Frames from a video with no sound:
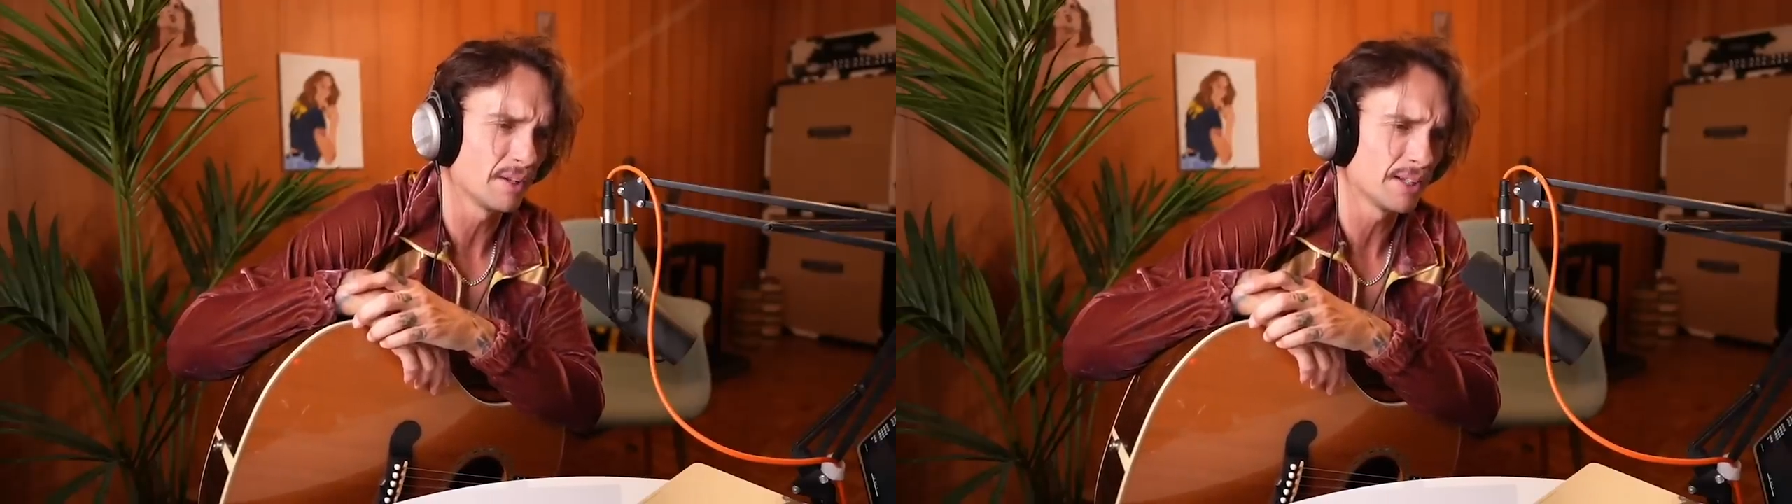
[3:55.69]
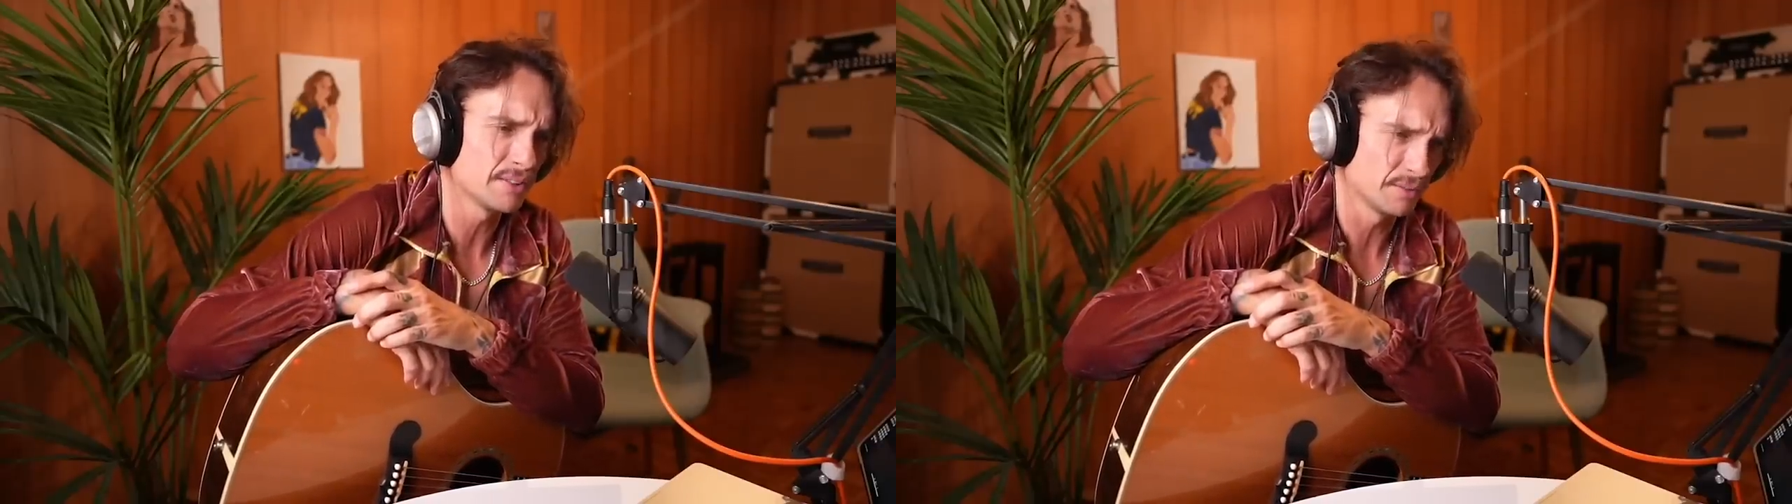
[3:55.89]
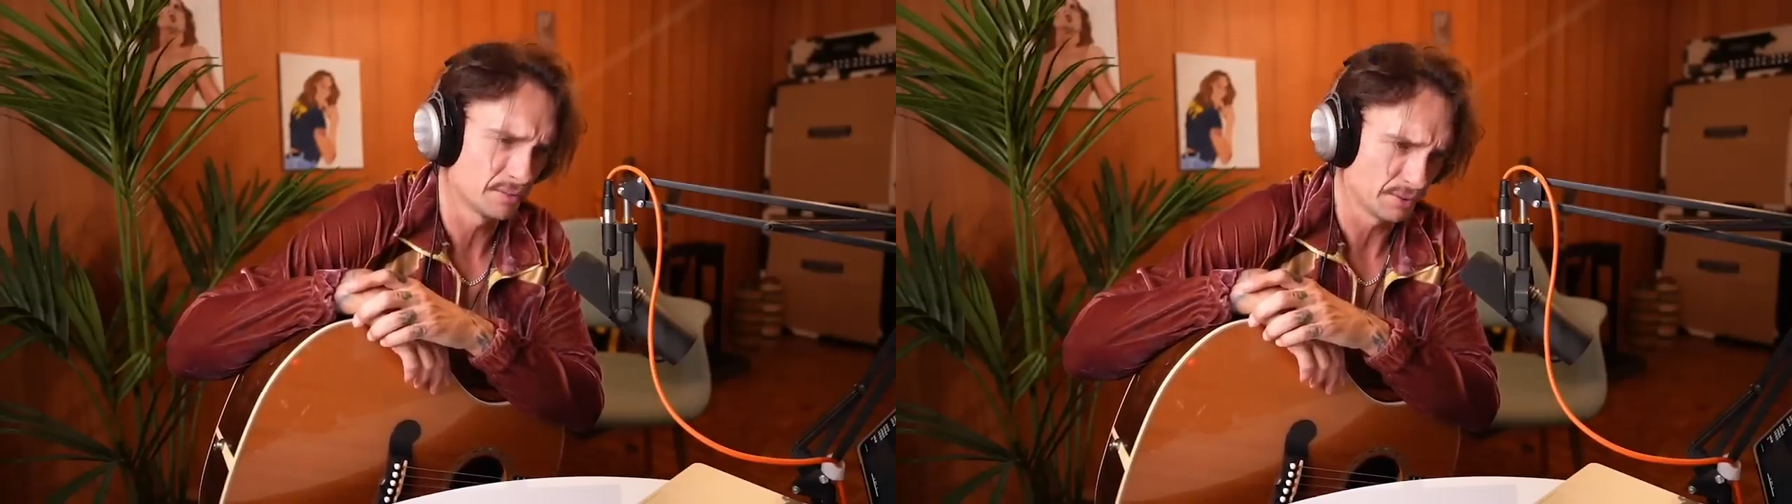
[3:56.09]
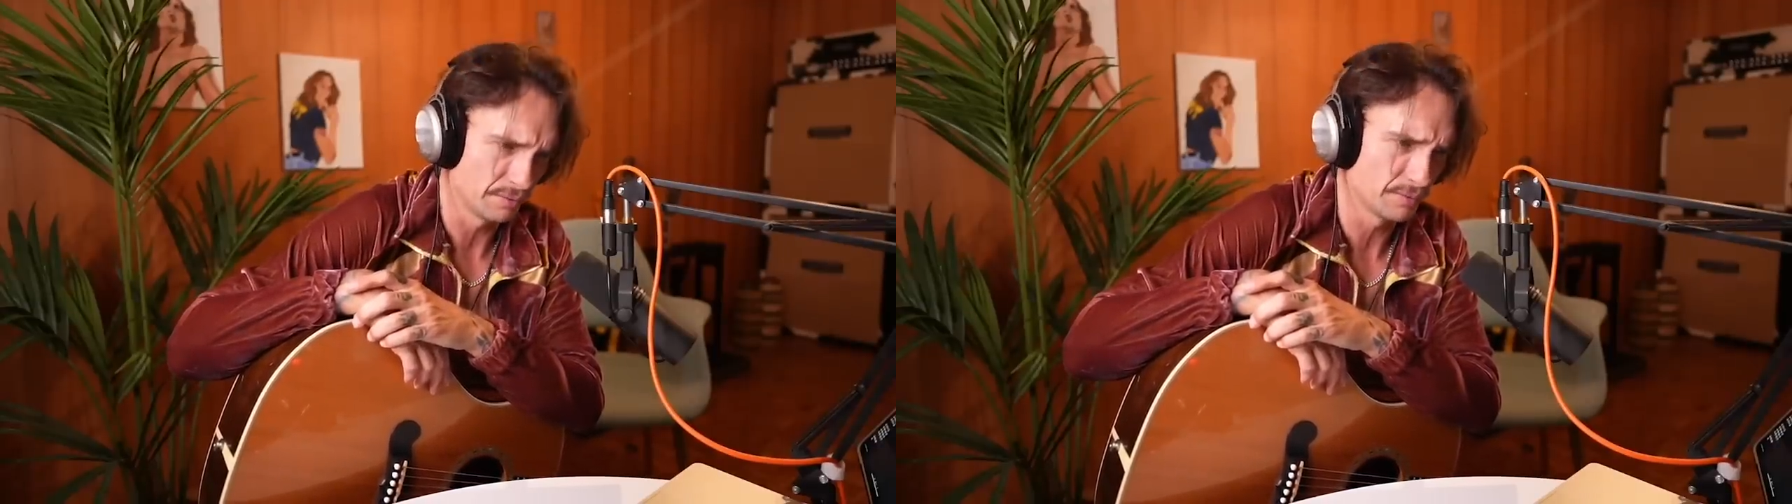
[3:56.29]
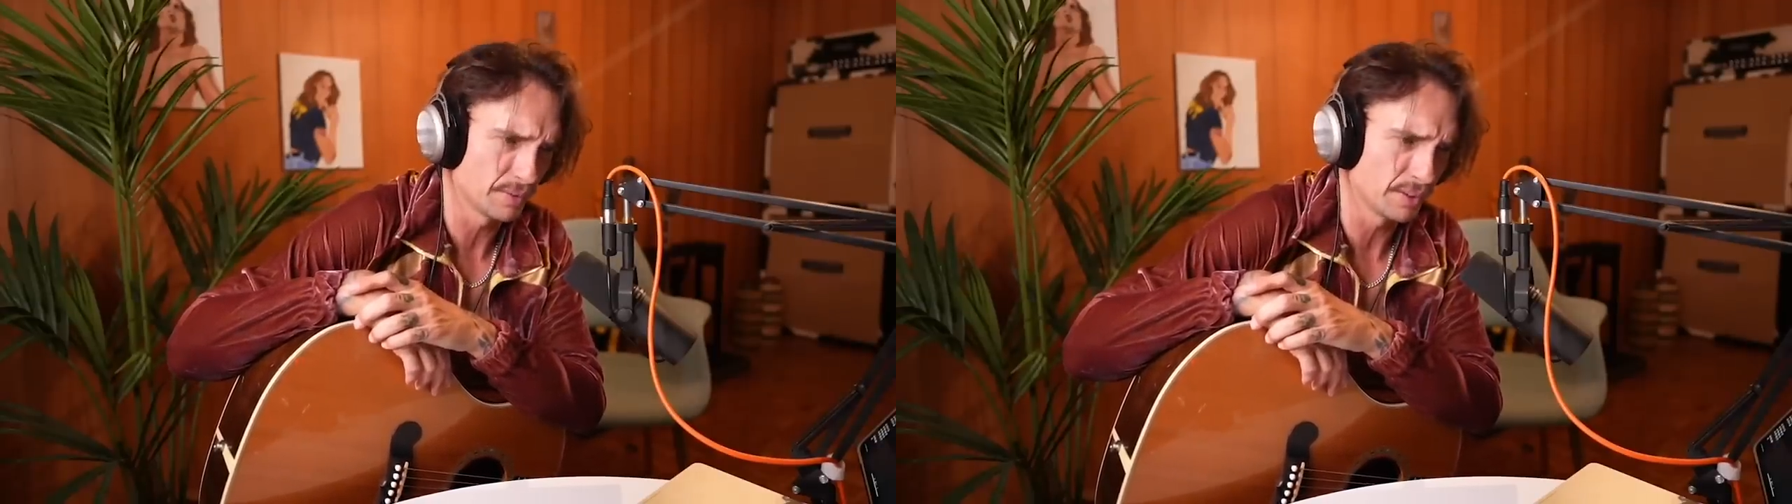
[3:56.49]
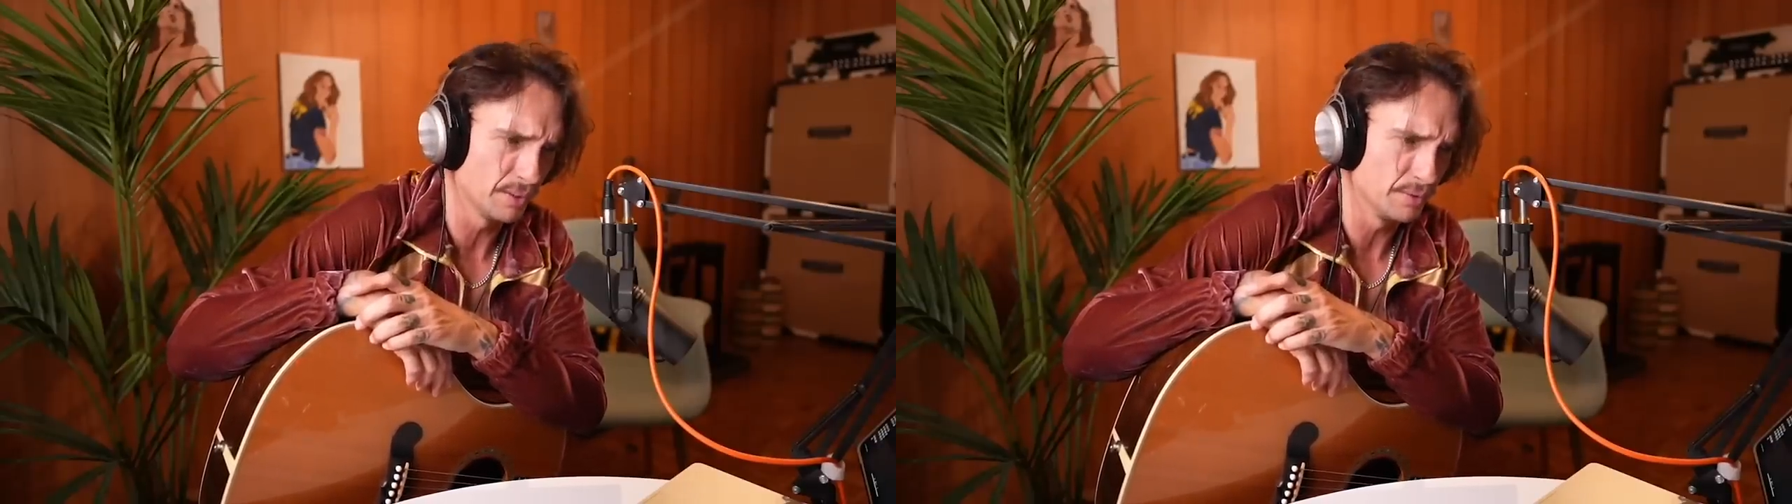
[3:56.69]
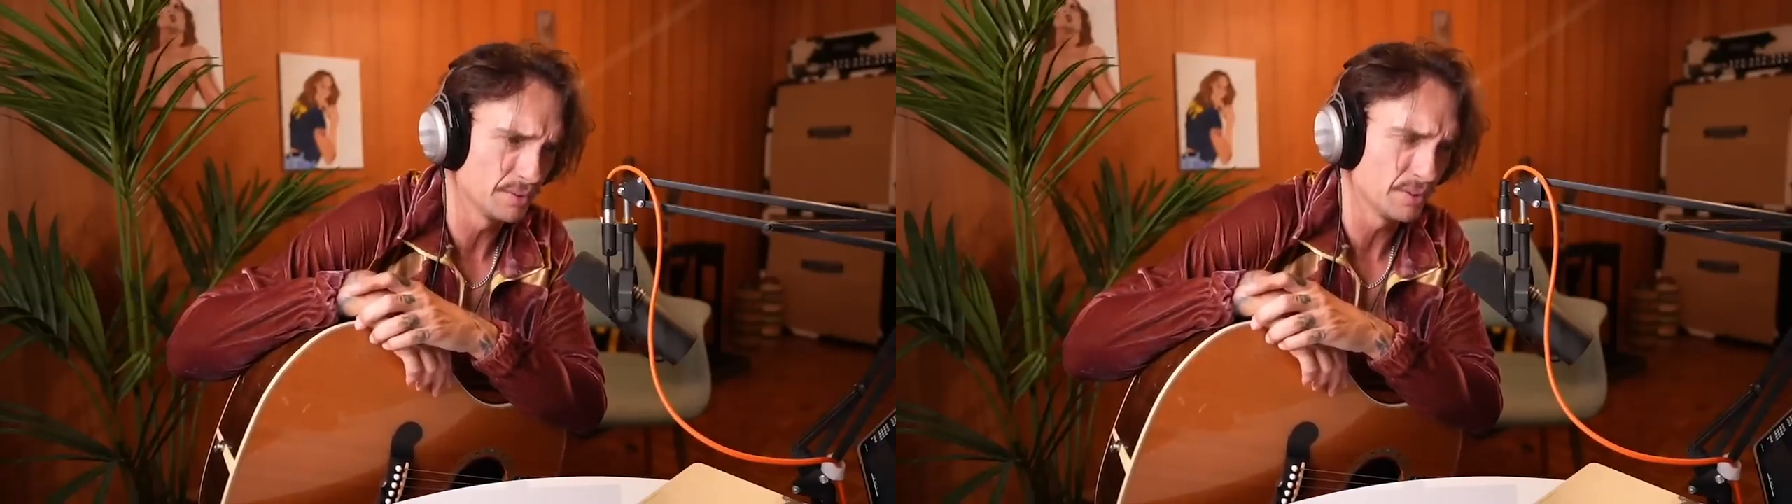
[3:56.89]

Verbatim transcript: as you sort of allude